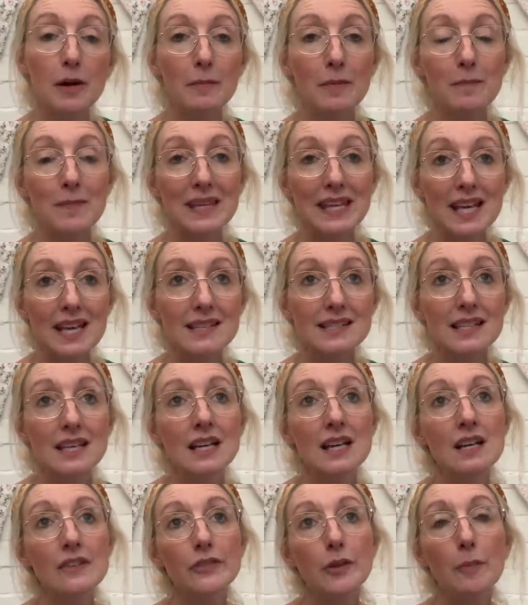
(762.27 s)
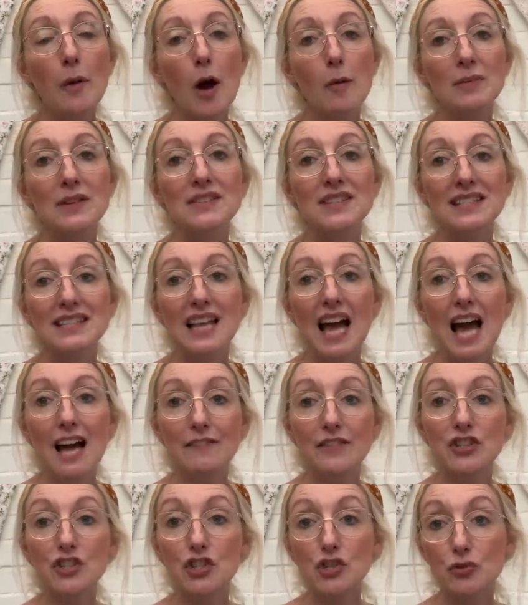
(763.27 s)
But because the poplin didn't have
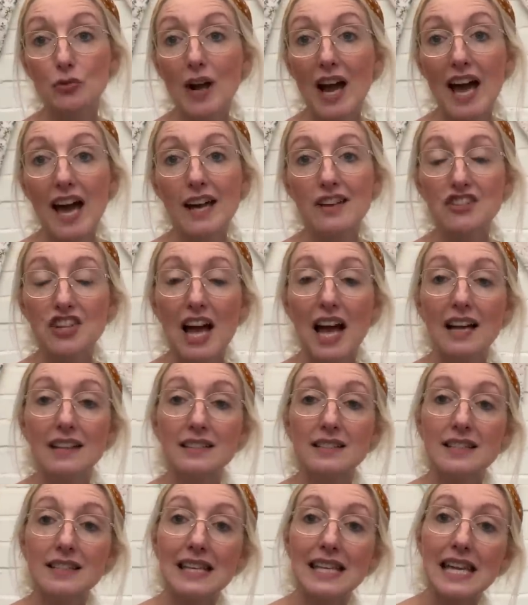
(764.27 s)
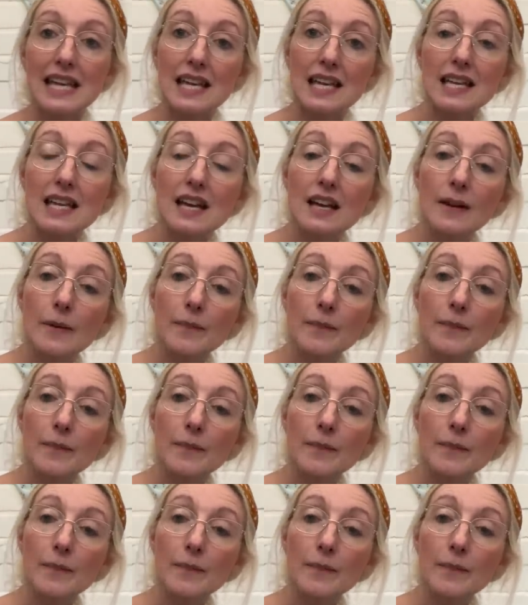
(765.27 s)
a stretch, and the